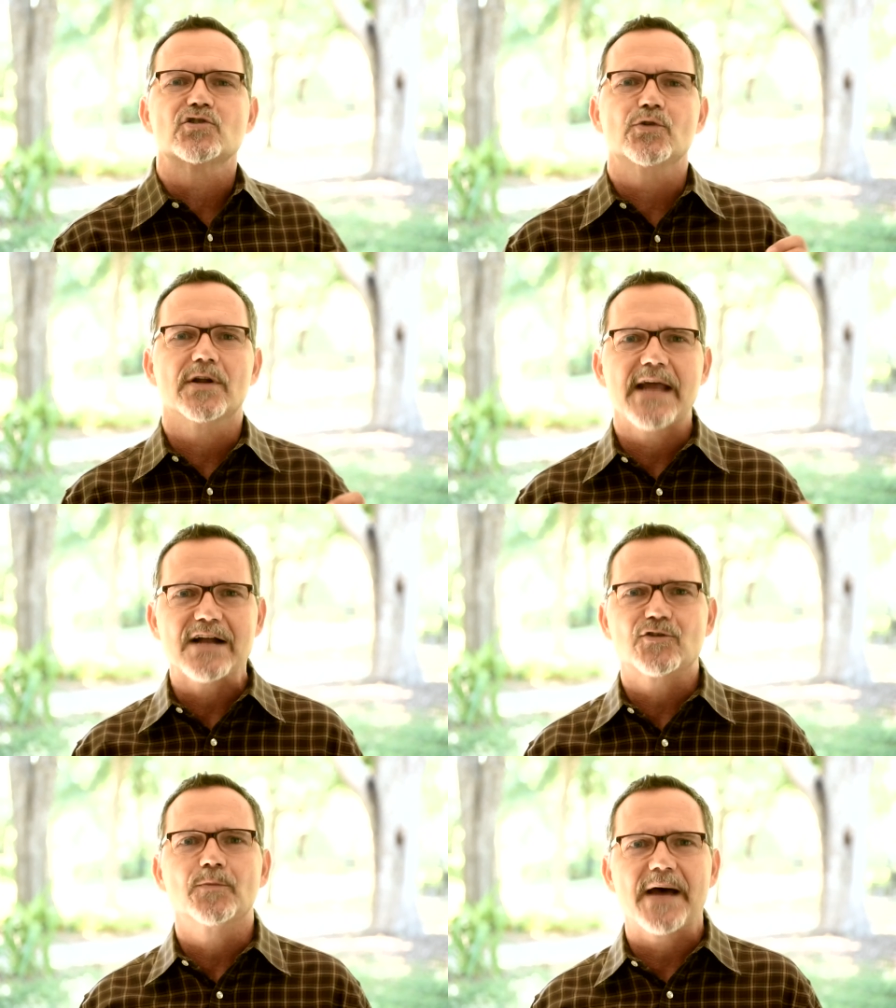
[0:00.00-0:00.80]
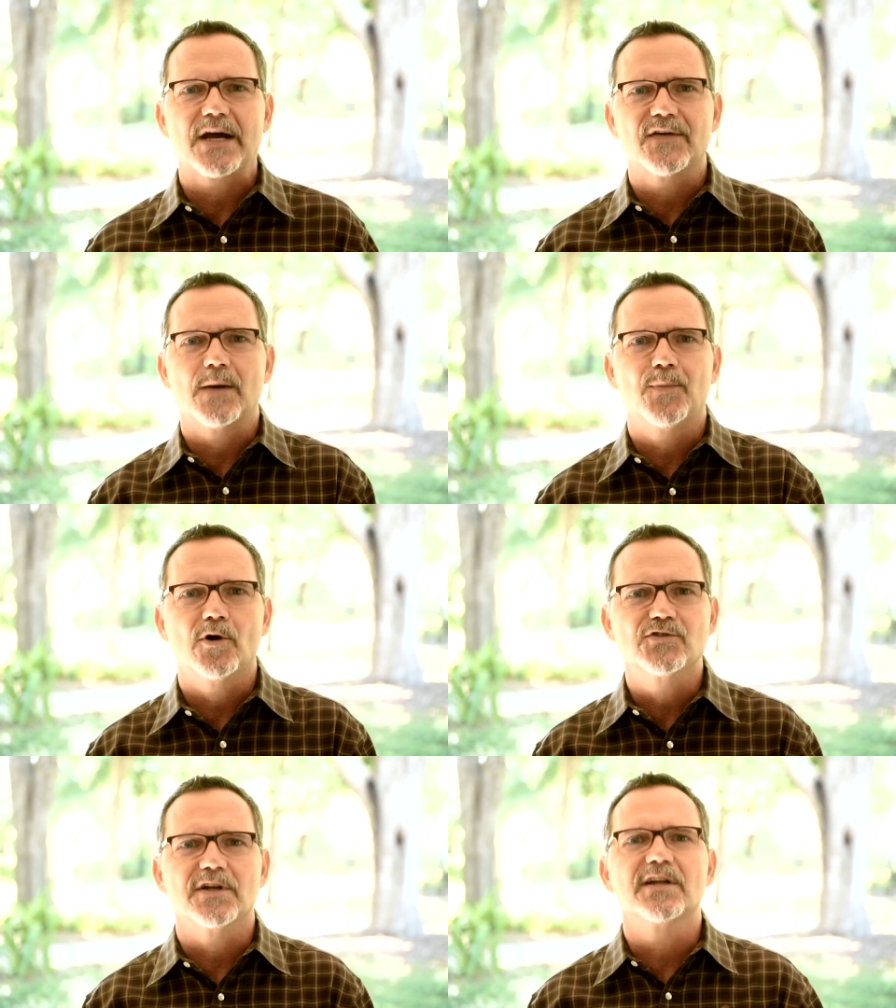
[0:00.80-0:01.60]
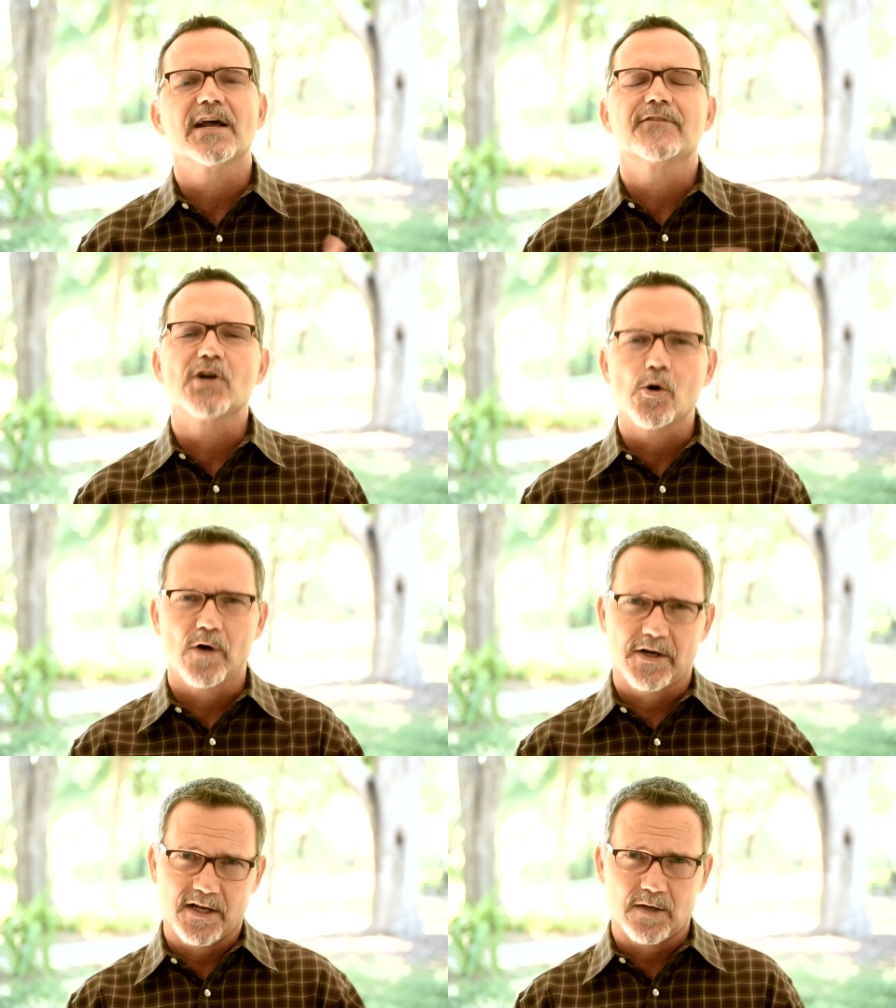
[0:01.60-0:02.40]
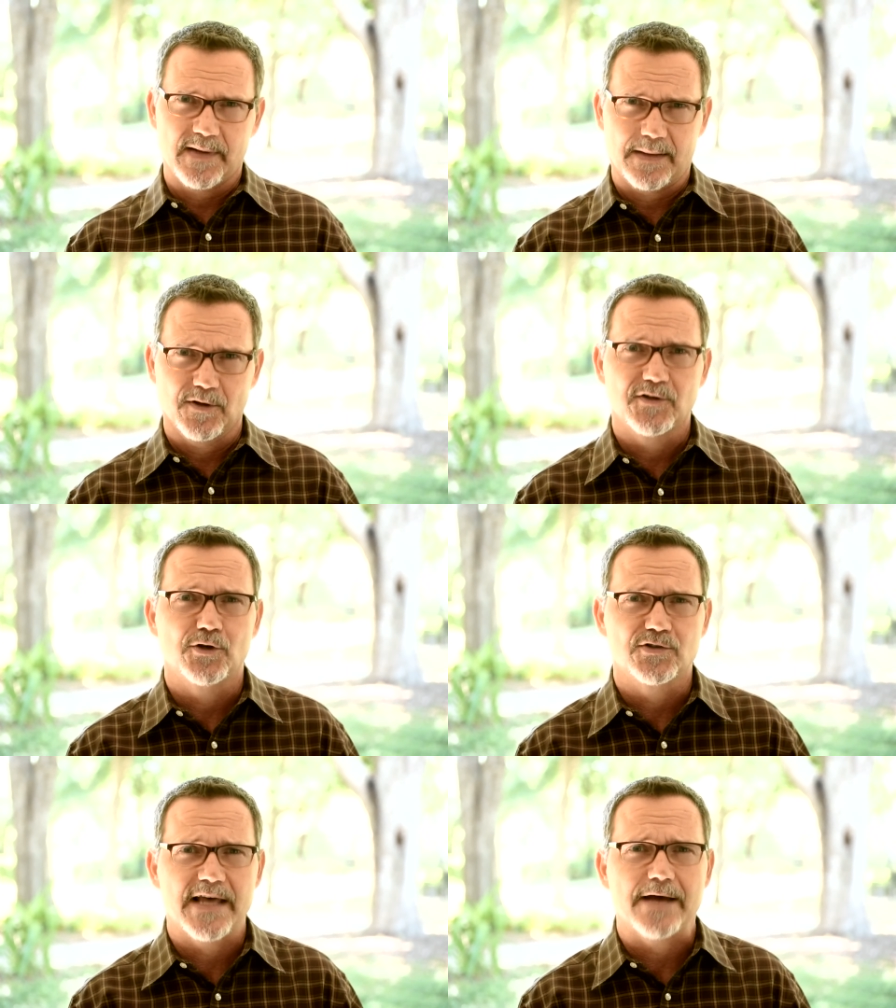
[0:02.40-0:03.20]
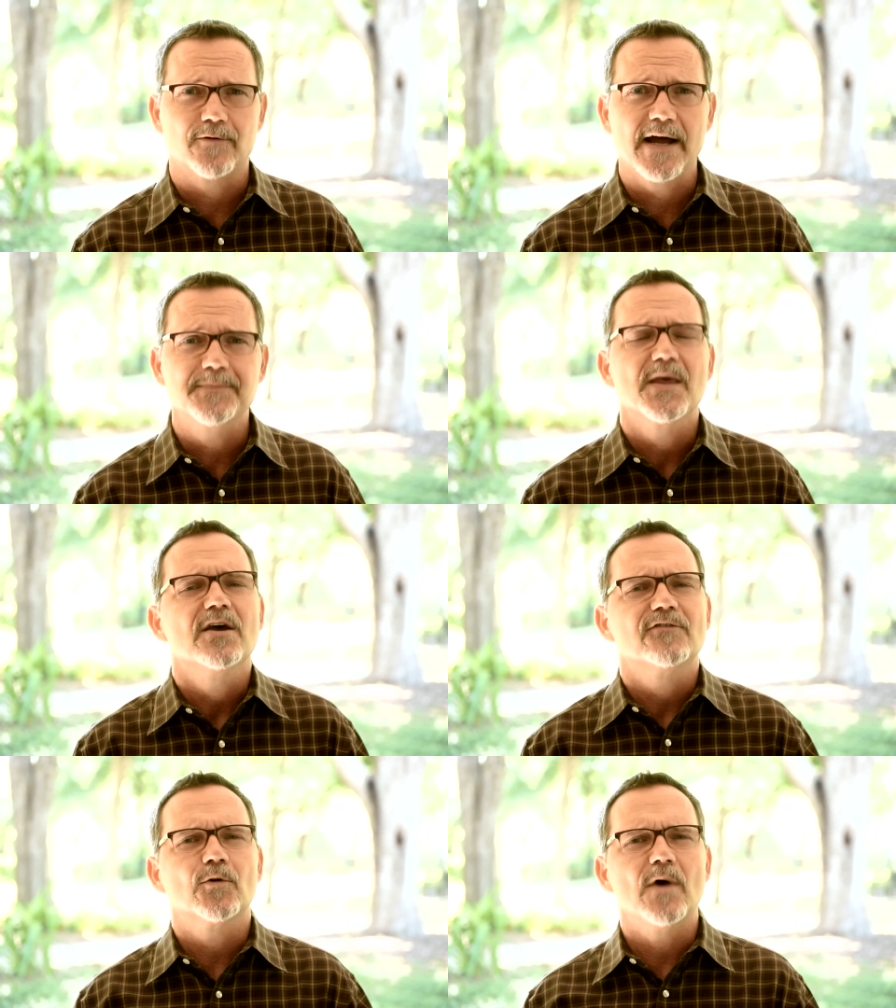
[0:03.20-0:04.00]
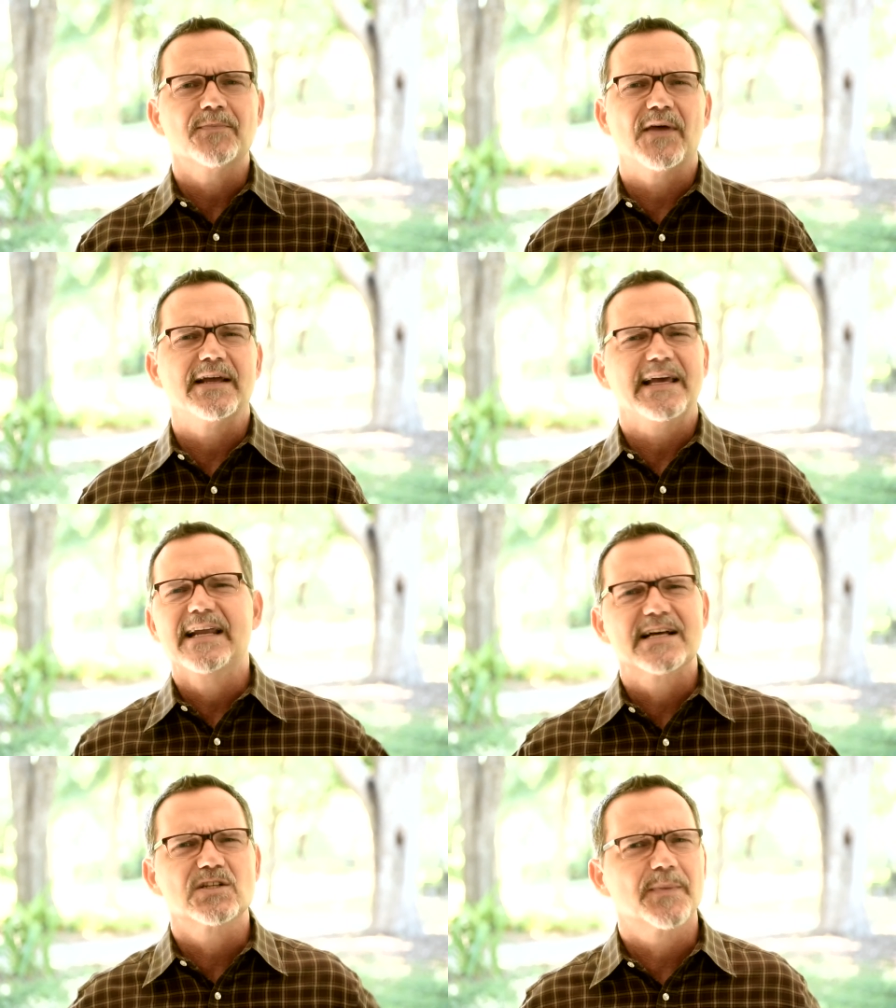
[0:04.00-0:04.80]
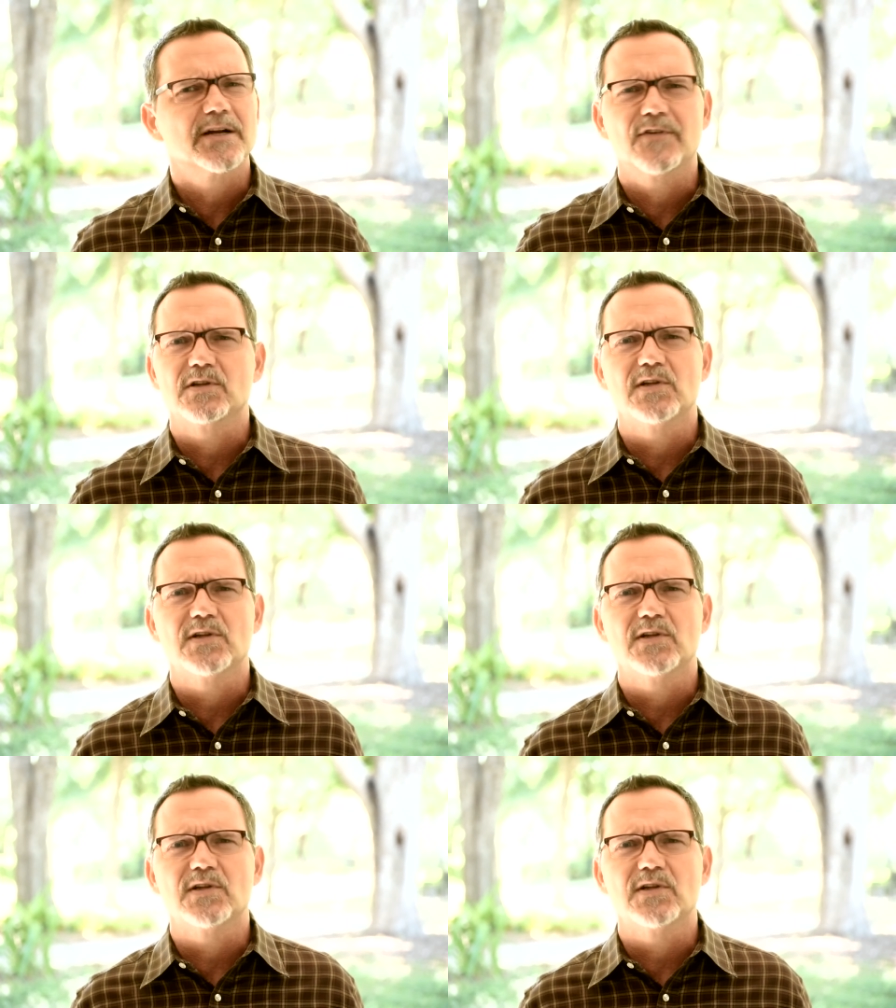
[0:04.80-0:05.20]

shoot a natural background portrait, and you never know where you're going to be able to use that, right? For one thing, it has a bit of